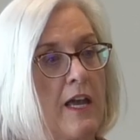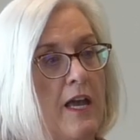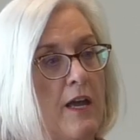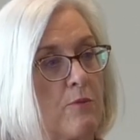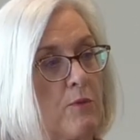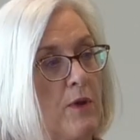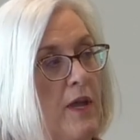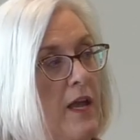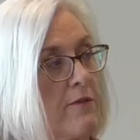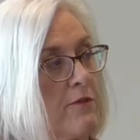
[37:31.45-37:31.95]

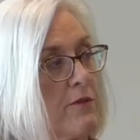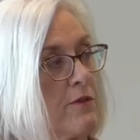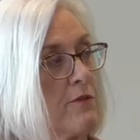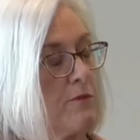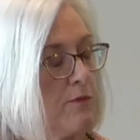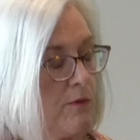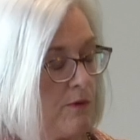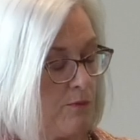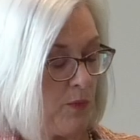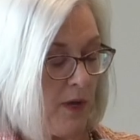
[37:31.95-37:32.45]
and we have
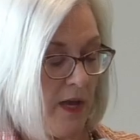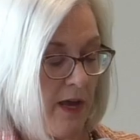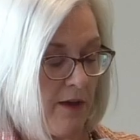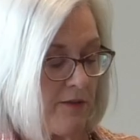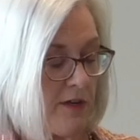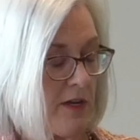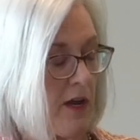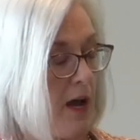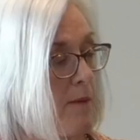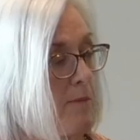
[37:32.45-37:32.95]

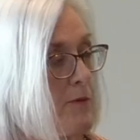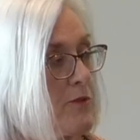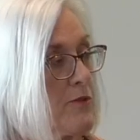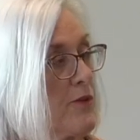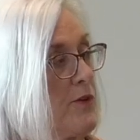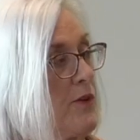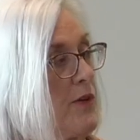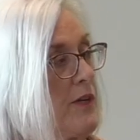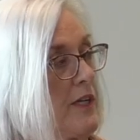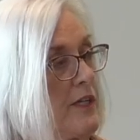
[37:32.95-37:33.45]
an
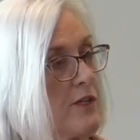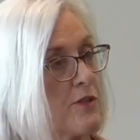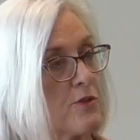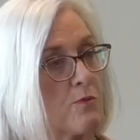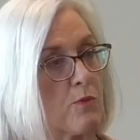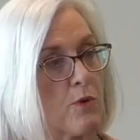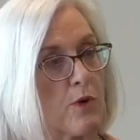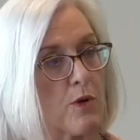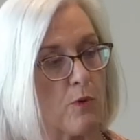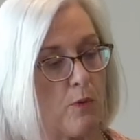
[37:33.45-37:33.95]
opportunity to
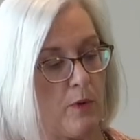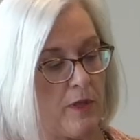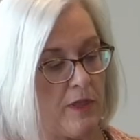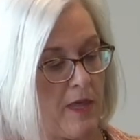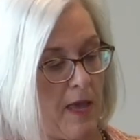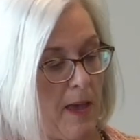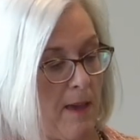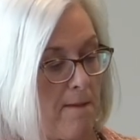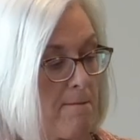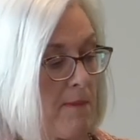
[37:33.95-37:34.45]
work with
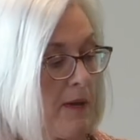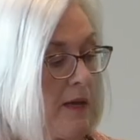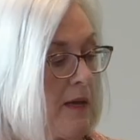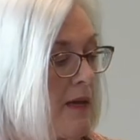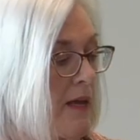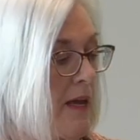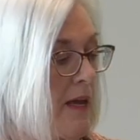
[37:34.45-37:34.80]
them